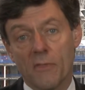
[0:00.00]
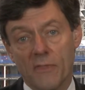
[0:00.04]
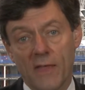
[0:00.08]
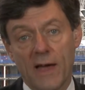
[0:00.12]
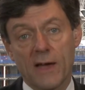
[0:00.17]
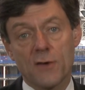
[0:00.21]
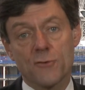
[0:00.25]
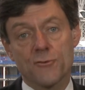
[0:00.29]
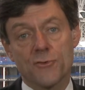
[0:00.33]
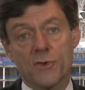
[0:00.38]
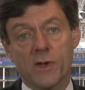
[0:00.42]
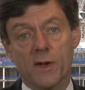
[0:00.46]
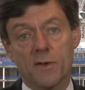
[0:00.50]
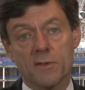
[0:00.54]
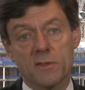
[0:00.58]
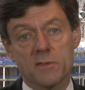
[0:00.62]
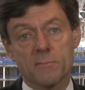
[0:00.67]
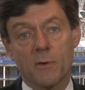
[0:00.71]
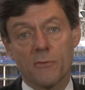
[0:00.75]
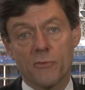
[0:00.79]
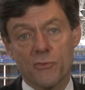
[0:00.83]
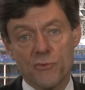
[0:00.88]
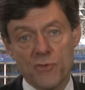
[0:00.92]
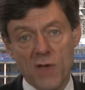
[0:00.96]
That creates
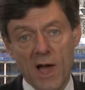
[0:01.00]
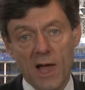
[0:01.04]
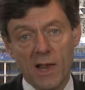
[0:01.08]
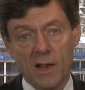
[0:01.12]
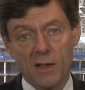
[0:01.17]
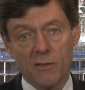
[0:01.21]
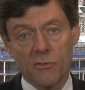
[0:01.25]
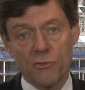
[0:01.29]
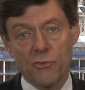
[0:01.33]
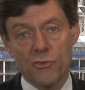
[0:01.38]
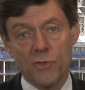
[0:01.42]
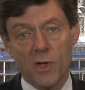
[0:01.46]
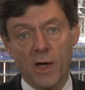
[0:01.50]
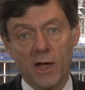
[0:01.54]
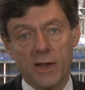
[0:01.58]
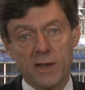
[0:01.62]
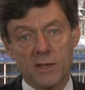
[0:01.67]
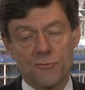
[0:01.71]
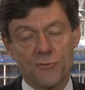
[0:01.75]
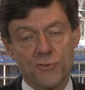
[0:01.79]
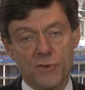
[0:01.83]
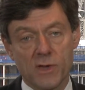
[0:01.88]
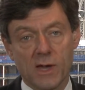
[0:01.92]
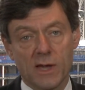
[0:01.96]
both challenge and
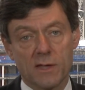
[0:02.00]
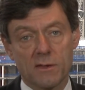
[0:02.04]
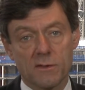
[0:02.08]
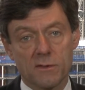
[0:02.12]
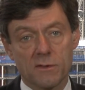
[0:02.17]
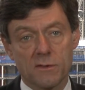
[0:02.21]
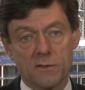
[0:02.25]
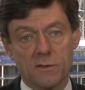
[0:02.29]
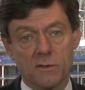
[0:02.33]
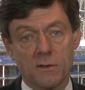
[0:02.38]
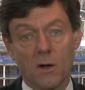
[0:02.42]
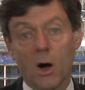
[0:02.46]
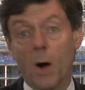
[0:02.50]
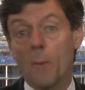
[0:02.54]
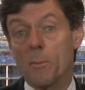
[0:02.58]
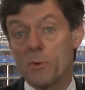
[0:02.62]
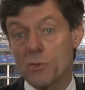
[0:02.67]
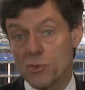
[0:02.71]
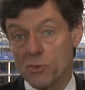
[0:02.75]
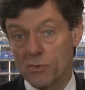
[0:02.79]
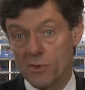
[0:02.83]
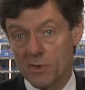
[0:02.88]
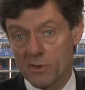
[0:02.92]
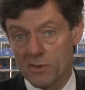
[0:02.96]
it creates
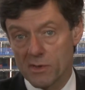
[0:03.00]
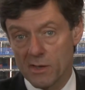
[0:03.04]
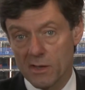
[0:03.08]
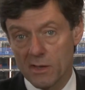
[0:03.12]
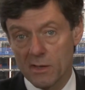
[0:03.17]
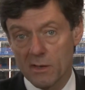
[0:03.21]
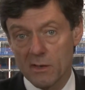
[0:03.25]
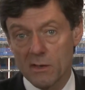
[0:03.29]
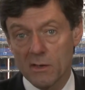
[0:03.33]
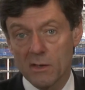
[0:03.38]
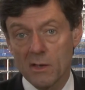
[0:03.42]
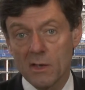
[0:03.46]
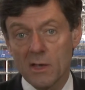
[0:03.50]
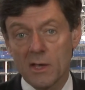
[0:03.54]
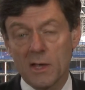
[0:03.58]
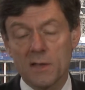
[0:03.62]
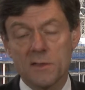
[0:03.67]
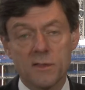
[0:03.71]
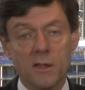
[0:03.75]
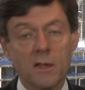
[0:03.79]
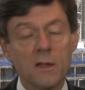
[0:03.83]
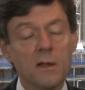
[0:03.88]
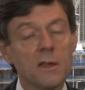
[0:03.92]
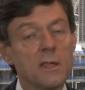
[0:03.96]
opportunity.
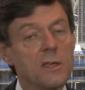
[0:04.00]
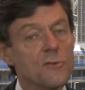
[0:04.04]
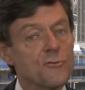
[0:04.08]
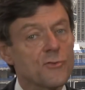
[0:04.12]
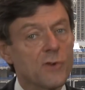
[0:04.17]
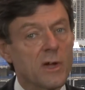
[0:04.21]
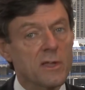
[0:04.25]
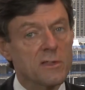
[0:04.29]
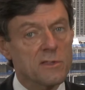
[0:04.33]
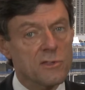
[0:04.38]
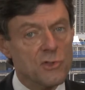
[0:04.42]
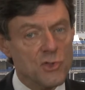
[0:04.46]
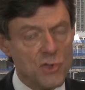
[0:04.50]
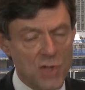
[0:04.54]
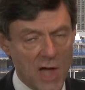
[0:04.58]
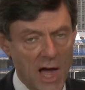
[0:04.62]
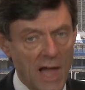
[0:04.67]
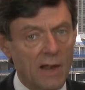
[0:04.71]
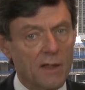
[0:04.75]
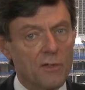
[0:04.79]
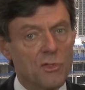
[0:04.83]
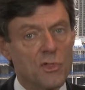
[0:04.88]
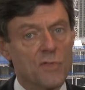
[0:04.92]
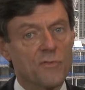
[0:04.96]
It certainly creates
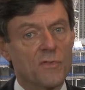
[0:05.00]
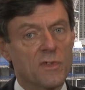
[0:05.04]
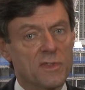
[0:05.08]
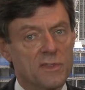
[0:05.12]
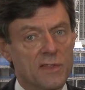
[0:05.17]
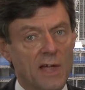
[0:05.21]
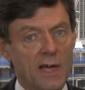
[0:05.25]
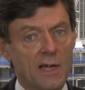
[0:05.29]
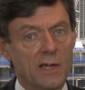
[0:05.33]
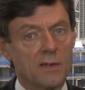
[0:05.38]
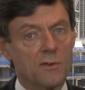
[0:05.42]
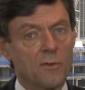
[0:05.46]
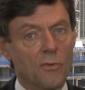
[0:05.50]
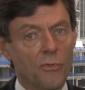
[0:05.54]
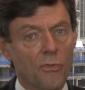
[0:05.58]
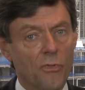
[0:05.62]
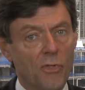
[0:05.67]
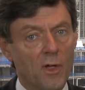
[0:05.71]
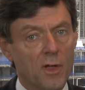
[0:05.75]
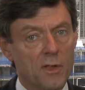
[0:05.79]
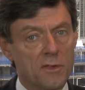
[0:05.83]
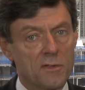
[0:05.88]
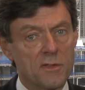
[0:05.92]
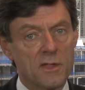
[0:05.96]
challenge for second and
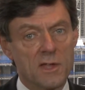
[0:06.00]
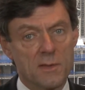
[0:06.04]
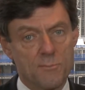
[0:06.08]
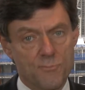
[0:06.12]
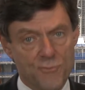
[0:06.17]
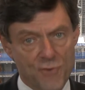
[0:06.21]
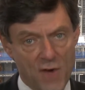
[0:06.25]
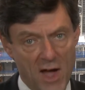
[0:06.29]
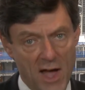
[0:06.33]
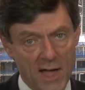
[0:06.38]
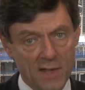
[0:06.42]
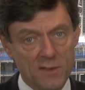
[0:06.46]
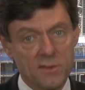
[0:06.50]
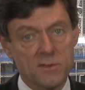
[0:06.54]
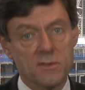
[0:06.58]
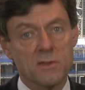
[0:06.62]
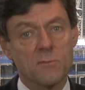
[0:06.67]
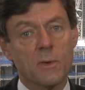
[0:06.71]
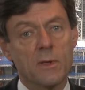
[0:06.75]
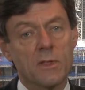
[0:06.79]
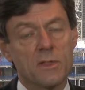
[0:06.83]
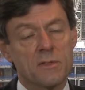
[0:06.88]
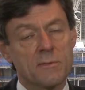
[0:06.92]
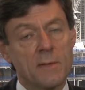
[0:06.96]
third tier brands,
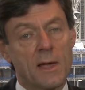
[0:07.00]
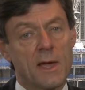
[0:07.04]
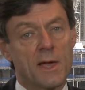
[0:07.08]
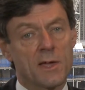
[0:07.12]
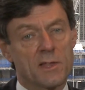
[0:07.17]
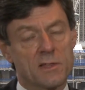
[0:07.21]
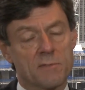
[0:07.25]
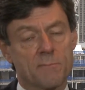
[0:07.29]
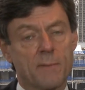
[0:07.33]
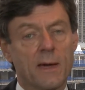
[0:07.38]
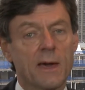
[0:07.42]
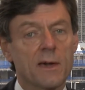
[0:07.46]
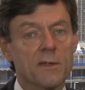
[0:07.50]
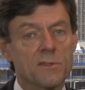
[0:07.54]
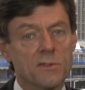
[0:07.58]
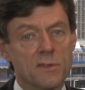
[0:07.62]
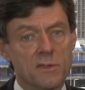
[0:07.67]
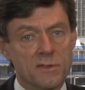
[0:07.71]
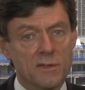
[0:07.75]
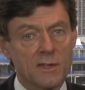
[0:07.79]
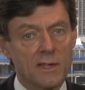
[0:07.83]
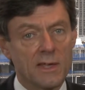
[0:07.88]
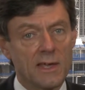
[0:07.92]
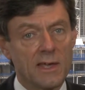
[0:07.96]
and we expect
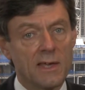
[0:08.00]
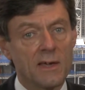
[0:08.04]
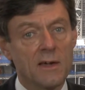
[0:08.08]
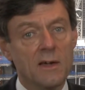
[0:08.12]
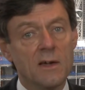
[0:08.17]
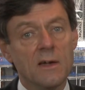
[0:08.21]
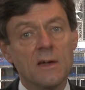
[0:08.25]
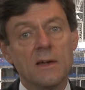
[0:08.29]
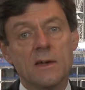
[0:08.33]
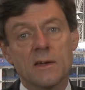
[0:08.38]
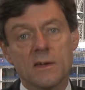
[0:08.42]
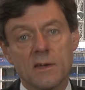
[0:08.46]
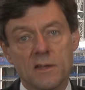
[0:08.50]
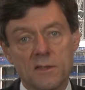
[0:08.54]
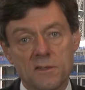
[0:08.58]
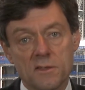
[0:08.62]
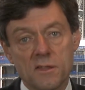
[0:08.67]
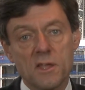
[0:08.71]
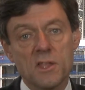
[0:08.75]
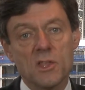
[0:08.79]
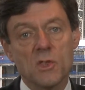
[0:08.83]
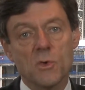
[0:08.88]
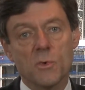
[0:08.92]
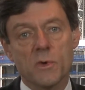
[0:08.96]
to see
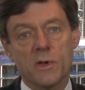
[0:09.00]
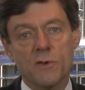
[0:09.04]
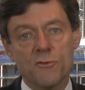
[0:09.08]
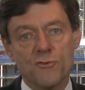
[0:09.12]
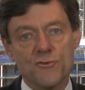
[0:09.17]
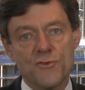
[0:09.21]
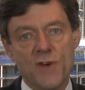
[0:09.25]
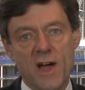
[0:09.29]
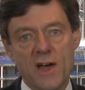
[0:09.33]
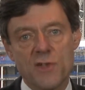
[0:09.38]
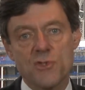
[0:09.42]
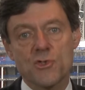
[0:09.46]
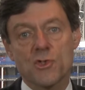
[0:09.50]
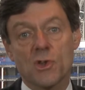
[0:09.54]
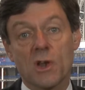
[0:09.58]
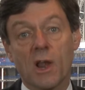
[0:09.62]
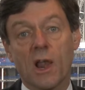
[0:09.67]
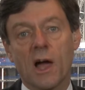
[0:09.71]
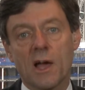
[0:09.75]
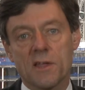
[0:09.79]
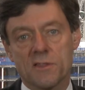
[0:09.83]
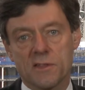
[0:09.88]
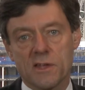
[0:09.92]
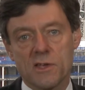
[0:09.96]
continuing
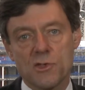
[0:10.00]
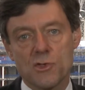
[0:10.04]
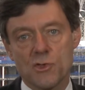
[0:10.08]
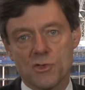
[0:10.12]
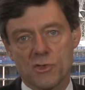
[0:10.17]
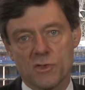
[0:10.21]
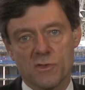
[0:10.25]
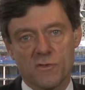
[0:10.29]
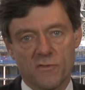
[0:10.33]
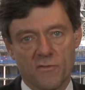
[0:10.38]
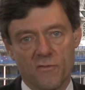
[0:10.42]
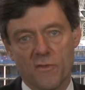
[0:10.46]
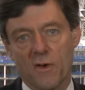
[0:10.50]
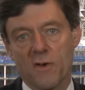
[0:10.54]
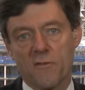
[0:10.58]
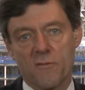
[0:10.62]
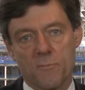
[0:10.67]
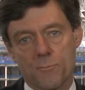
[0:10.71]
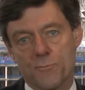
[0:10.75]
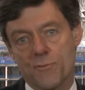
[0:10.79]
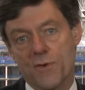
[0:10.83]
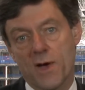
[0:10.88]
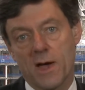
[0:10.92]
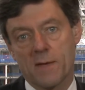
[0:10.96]
rationalisation
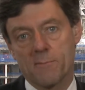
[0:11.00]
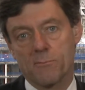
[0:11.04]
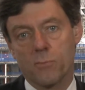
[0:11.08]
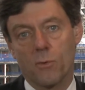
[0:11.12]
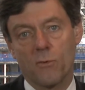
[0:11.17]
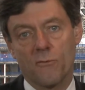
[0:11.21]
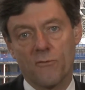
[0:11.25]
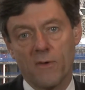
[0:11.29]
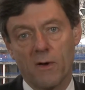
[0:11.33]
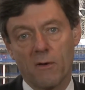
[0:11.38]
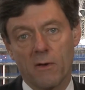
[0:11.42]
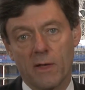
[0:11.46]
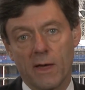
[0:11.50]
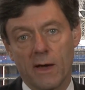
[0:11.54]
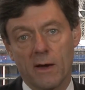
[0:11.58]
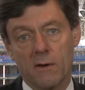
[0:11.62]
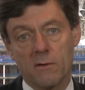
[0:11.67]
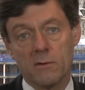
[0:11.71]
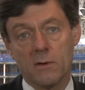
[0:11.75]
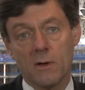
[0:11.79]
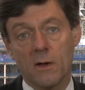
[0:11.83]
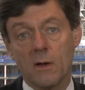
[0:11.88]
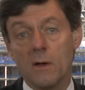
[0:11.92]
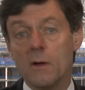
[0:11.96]
of brand
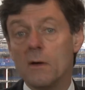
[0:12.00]
portfolio.